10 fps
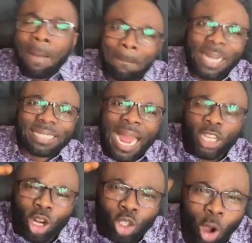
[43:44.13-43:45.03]
But I
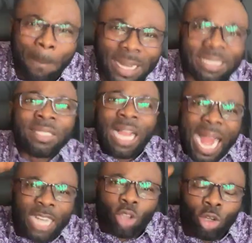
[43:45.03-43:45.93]
don't don't know, but
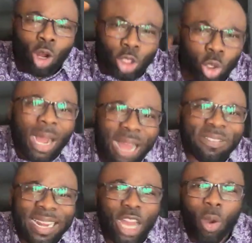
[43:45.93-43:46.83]
I don't know. Do you have
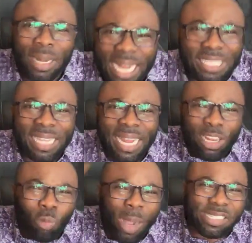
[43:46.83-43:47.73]
any connection
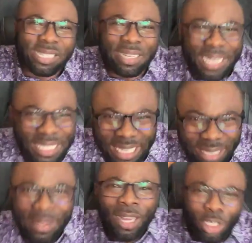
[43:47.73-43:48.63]
in Western region?
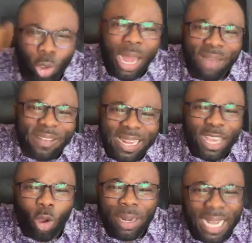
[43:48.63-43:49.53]
Do you have any
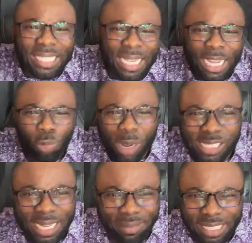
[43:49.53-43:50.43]
connection in
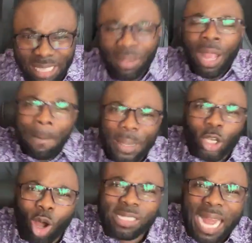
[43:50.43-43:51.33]
Western region?
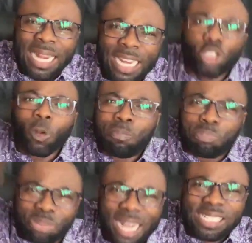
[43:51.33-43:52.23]
Because I need to
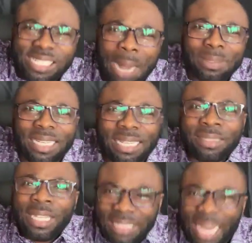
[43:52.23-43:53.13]
break something
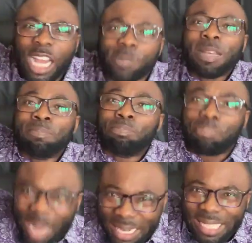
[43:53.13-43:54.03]
that has been
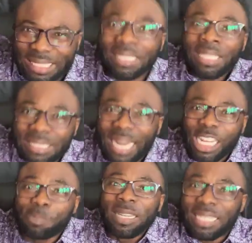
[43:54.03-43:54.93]
buried, that
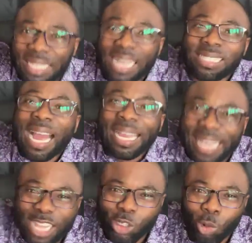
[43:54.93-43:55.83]
has been raised
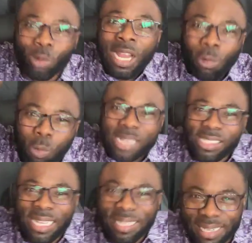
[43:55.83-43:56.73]
against you.
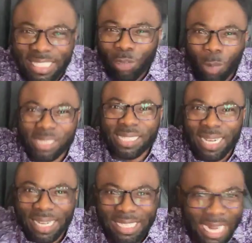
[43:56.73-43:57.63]
Western region,
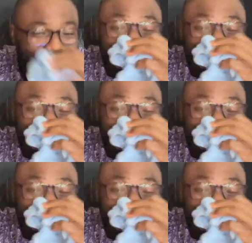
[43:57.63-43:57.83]
Western region.